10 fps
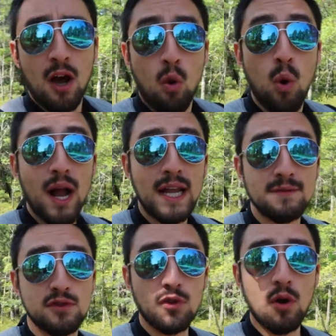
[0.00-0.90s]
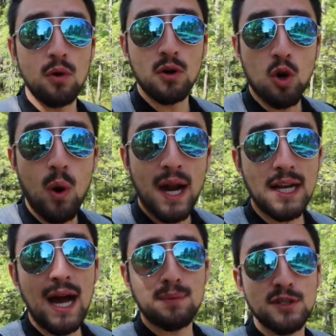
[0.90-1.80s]
what kind of drone or
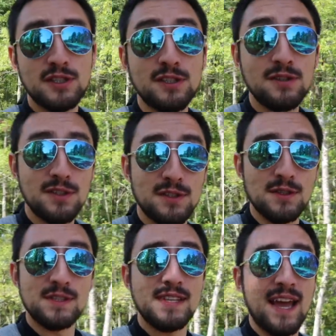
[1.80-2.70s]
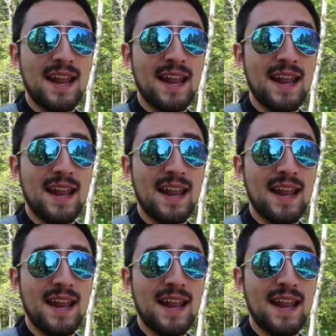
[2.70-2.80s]
quadcopter do you use